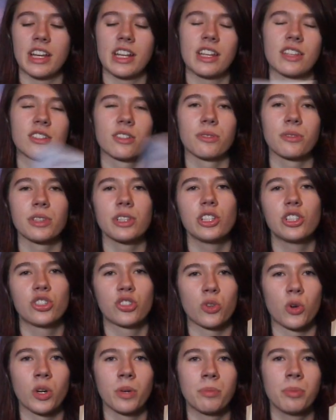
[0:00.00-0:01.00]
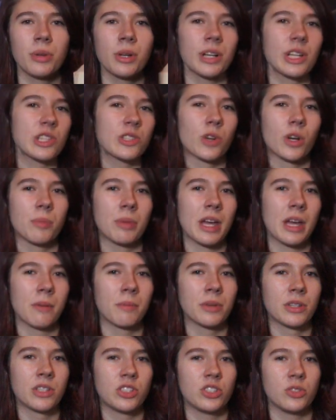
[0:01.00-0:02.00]
It is a really short book, so I'll be
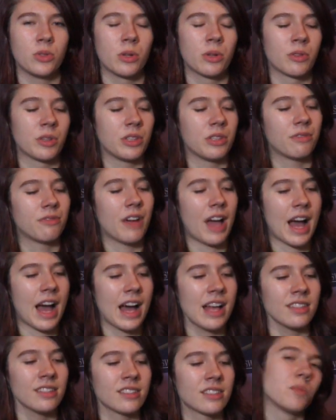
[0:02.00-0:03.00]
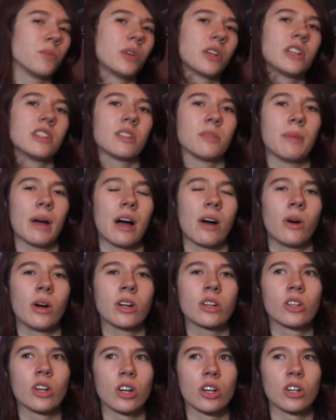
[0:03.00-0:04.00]
able to do it really fast. This book is about
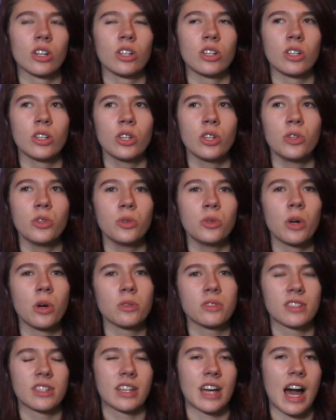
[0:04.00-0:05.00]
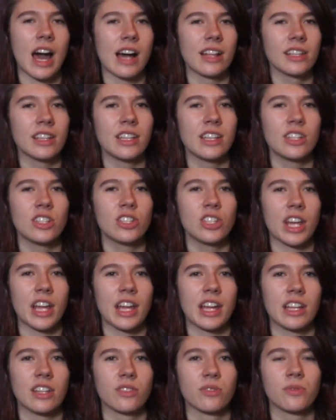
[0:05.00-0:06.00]
a girl who goes to college
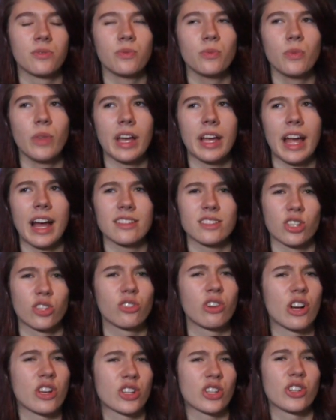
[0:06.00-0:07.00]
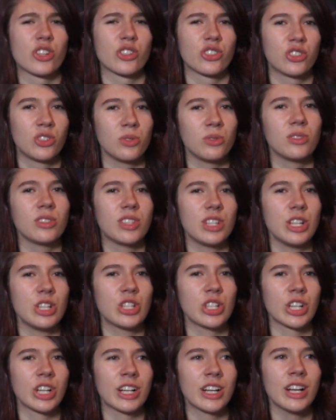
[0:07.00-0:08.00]
and like has a crush on her student
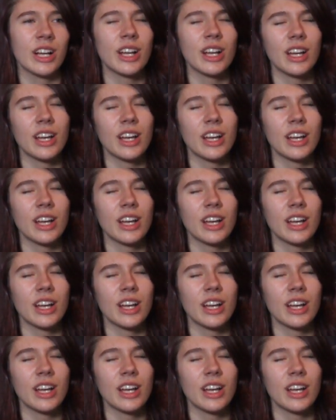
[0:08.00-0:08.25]
teacher.